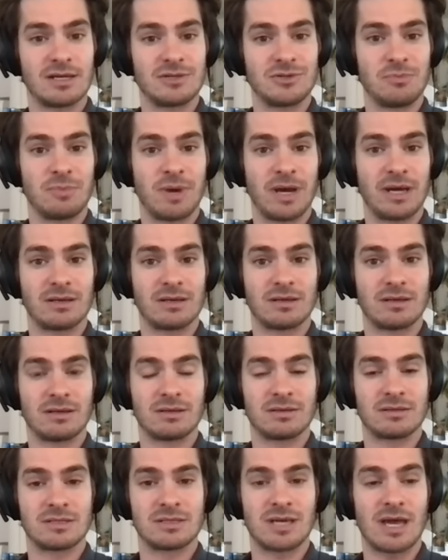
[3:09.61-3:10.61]
as you might
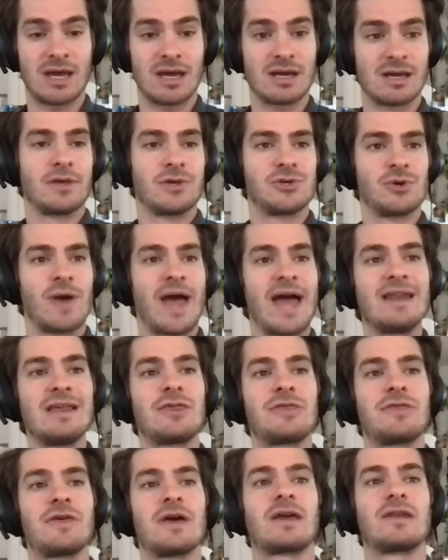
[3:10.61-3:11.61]
say. So any
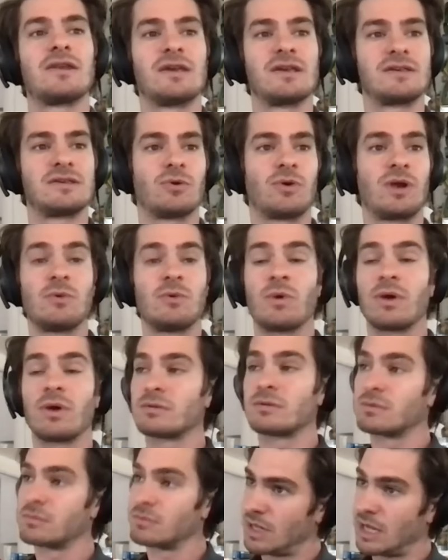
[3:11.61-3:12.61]
thickness or
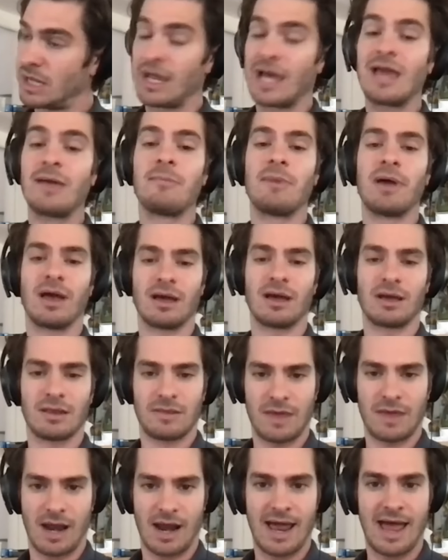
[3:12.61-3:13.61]
anyone claiming
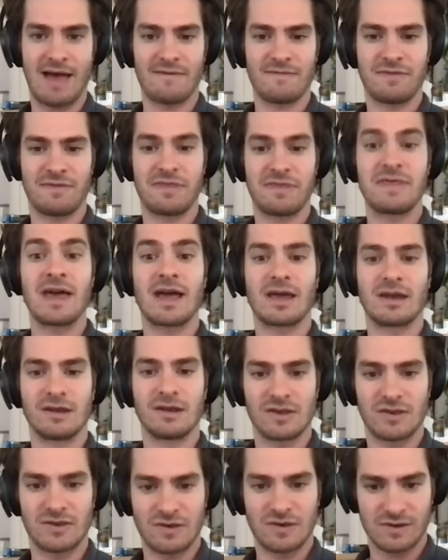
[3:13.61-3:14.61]
that I have
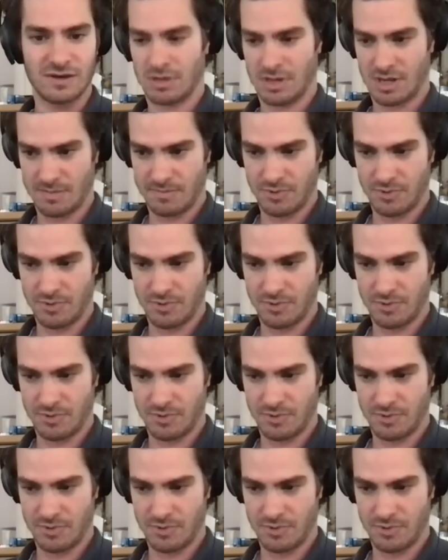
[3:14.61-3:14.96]
thickness I